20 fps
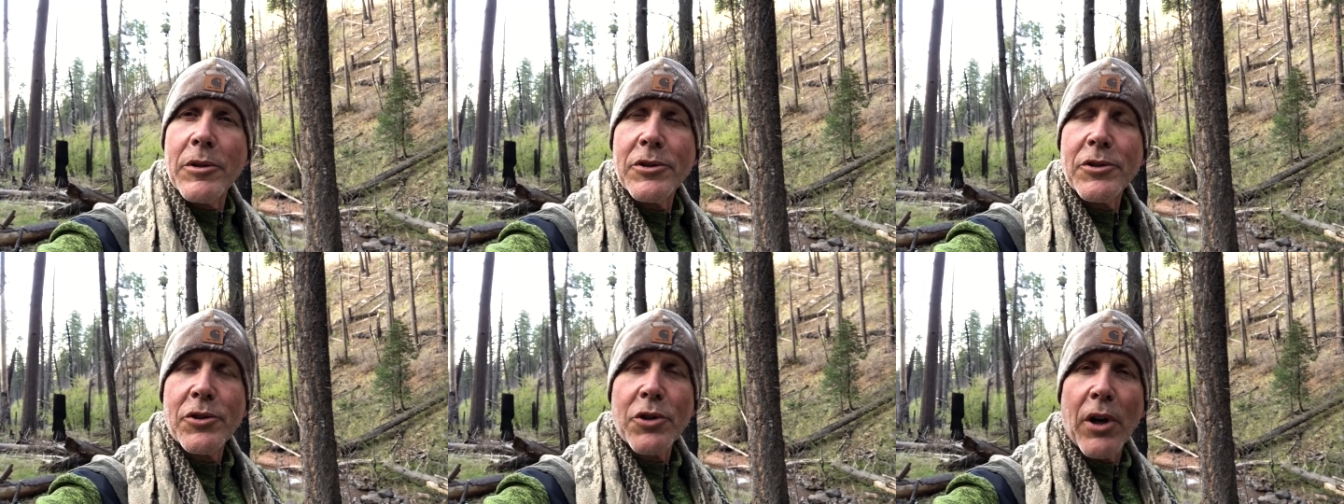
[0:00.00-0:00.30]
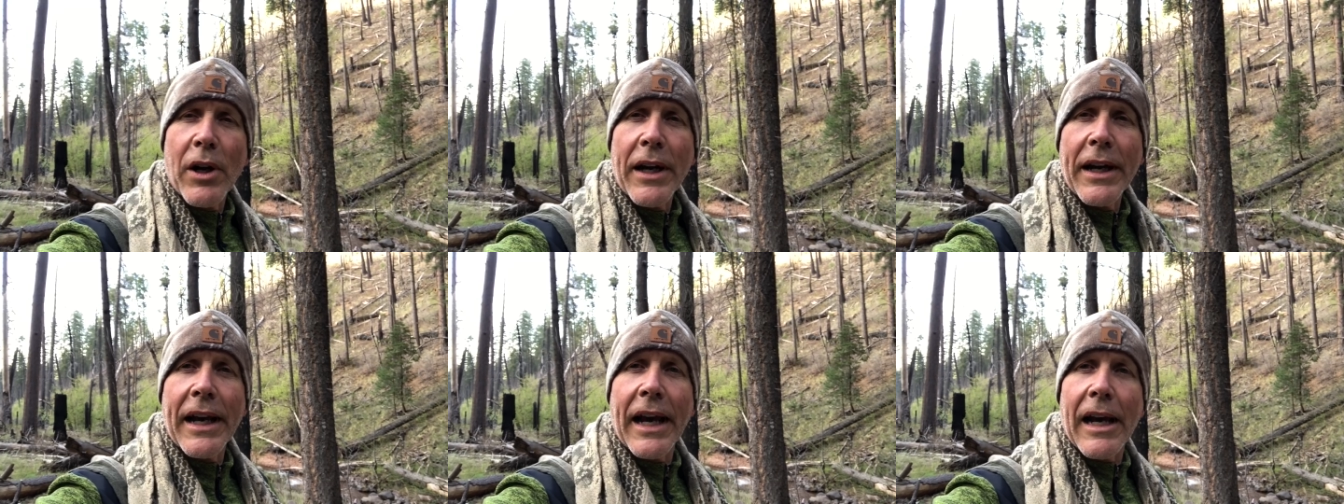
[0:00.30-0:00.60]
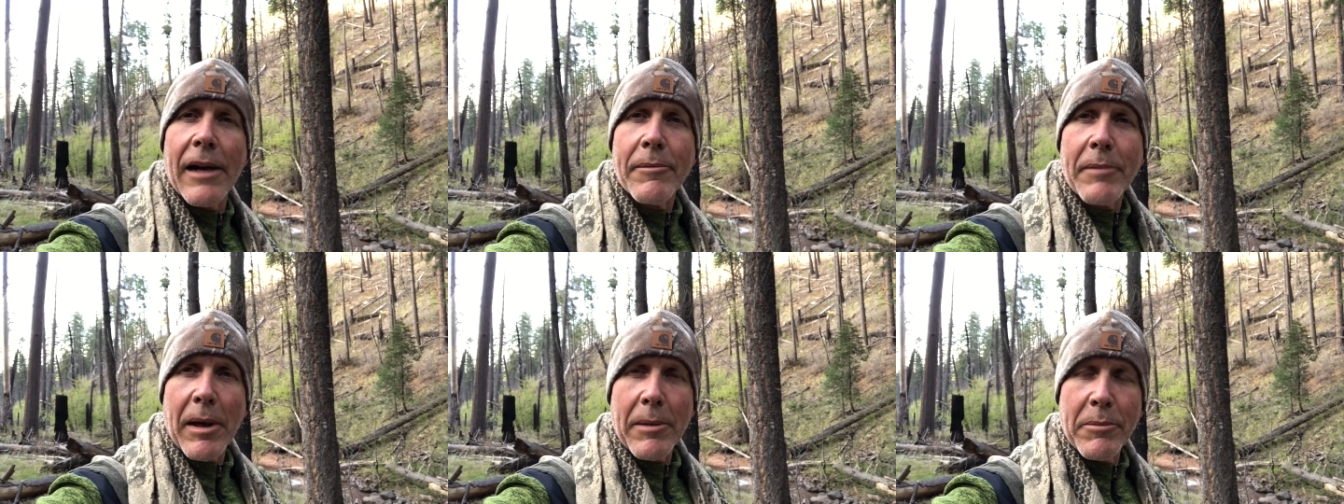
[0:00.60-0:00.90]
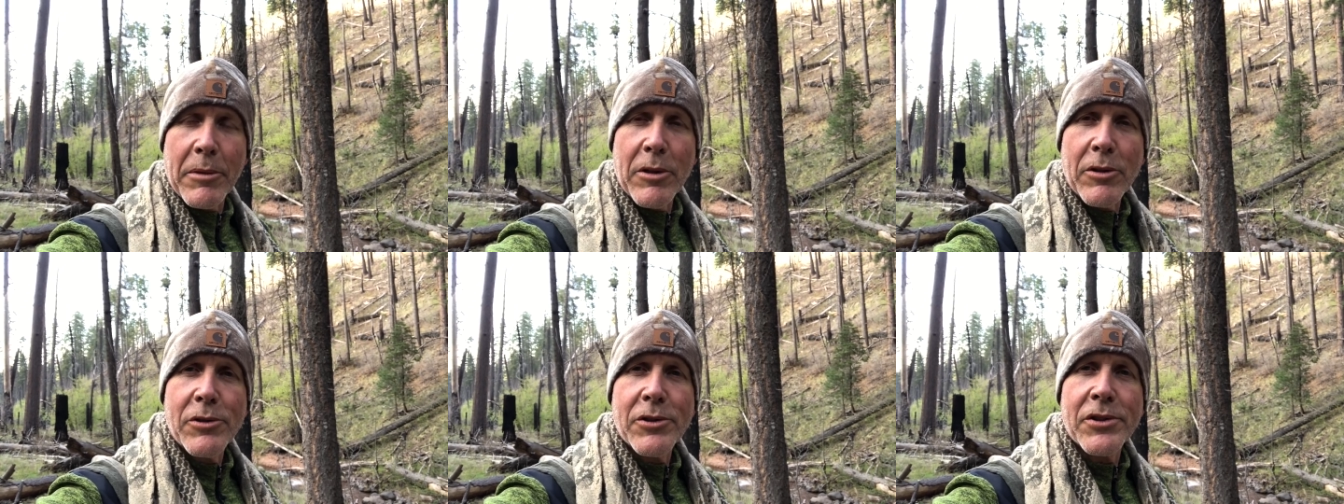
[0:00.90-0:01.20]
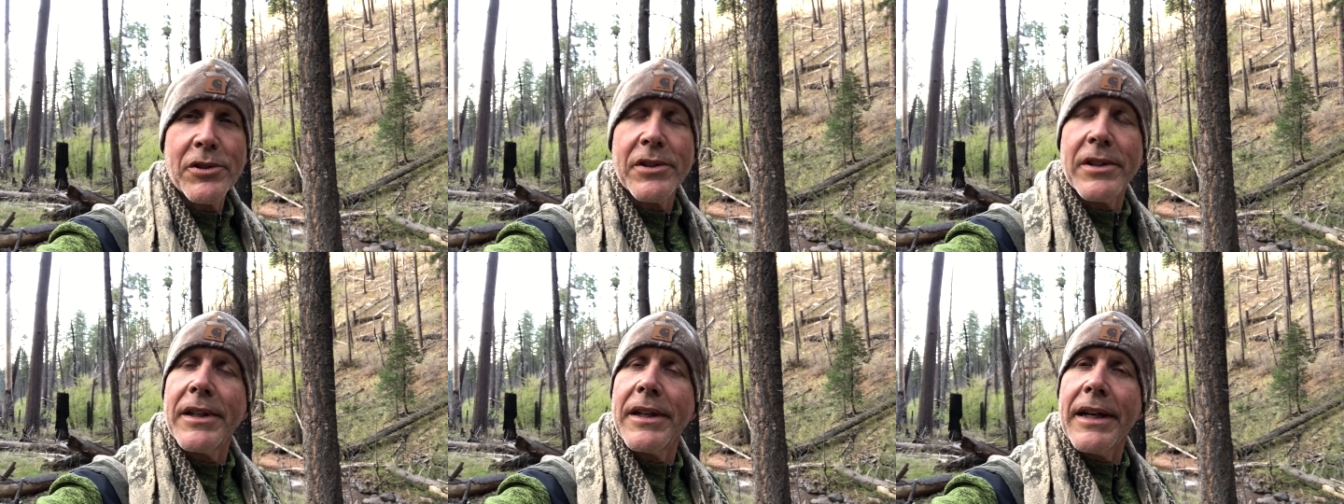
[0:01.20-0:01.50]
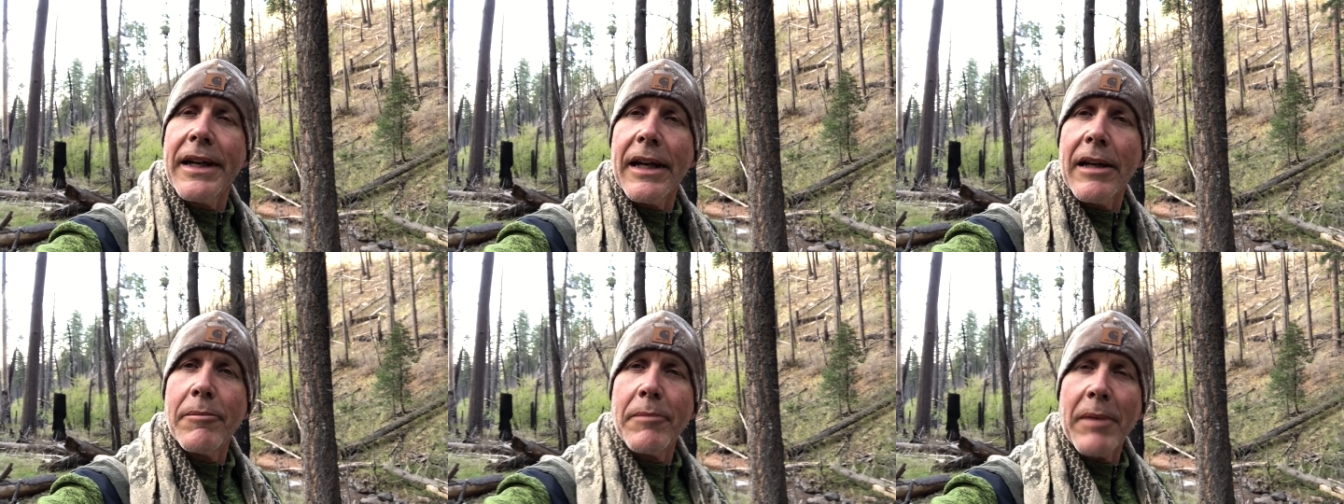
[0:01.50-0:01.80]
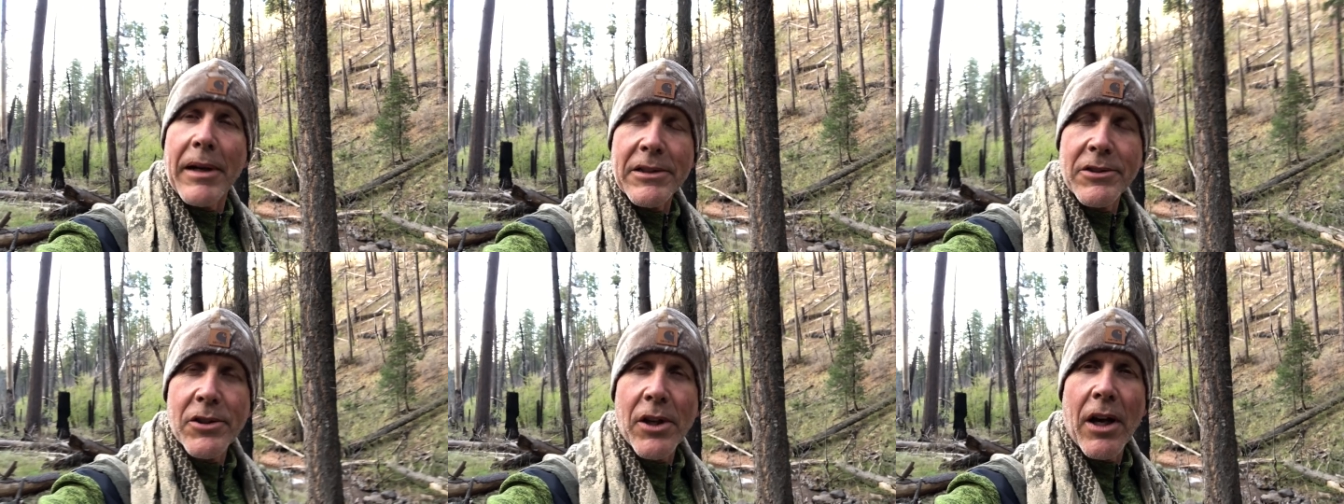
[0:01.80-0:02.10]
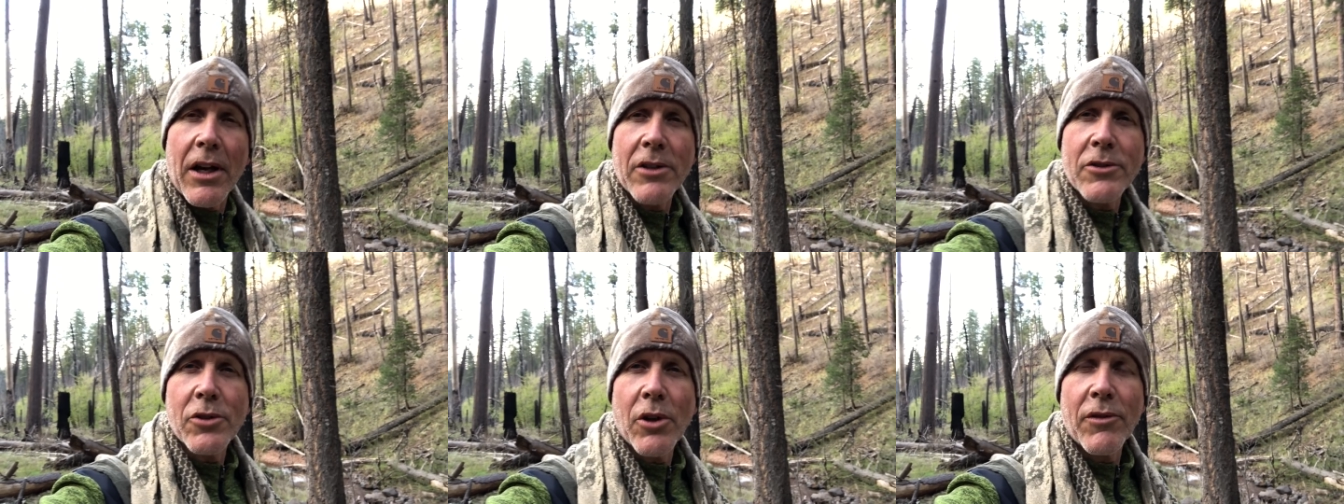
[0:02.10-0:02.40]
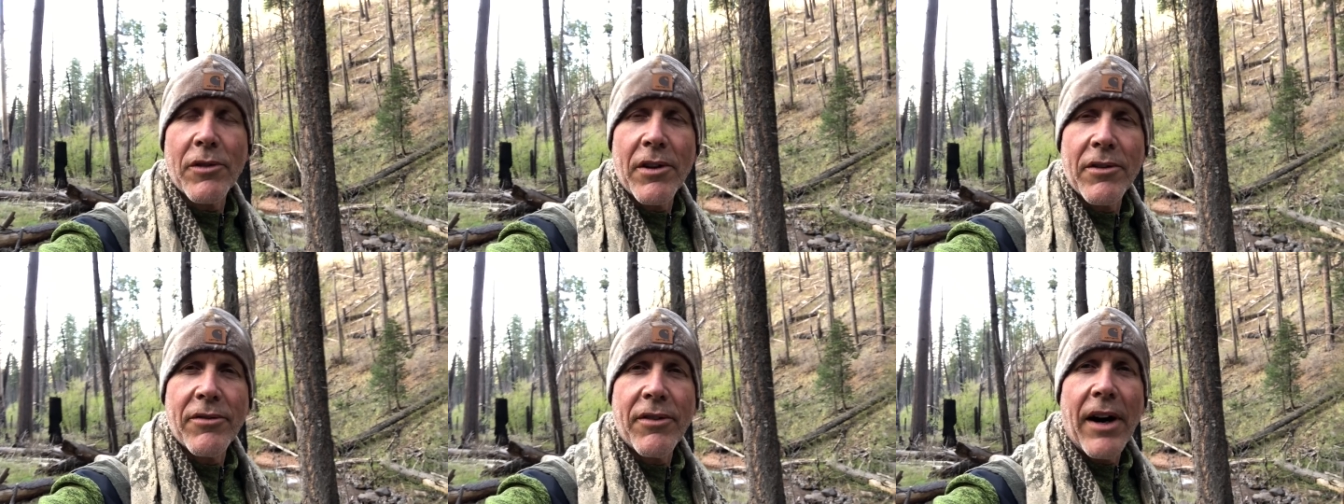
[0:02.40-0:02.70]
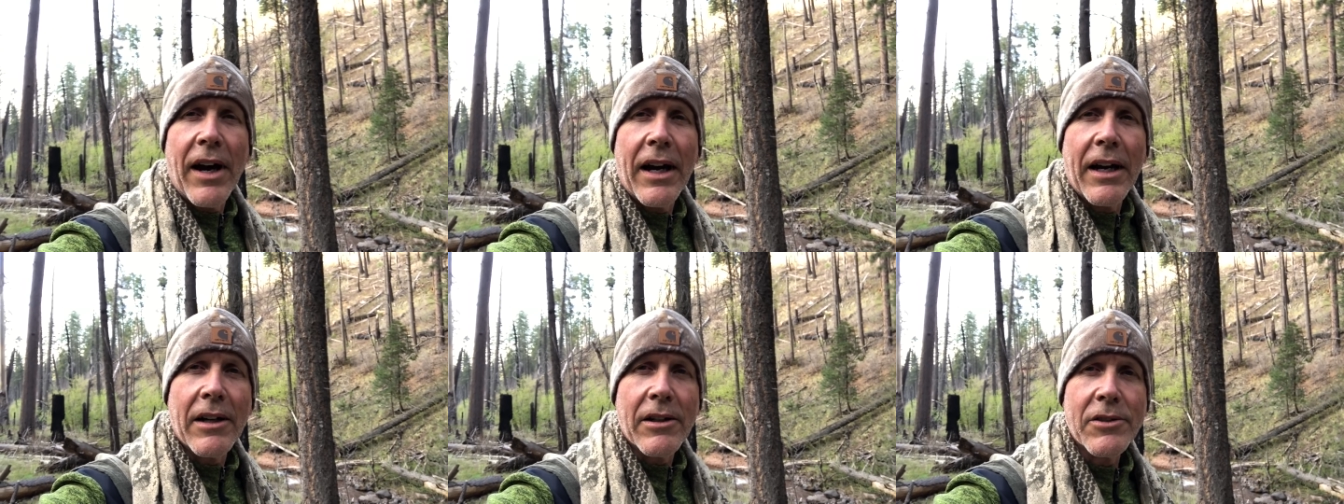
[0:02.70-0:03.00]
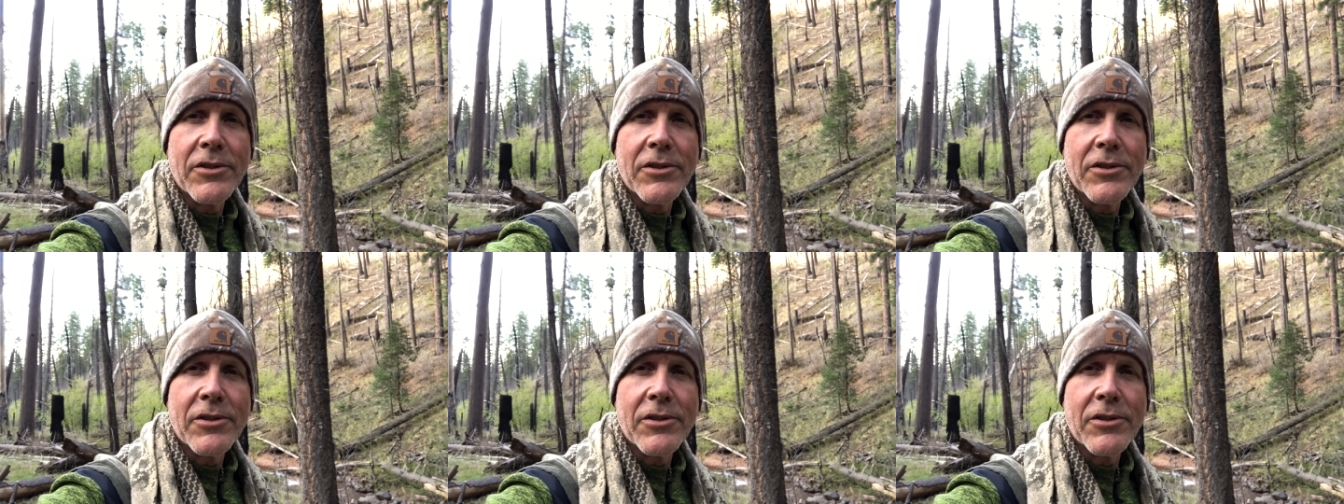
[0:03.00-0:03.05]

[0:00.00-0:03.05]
was drying out my boots and my socks over the fire.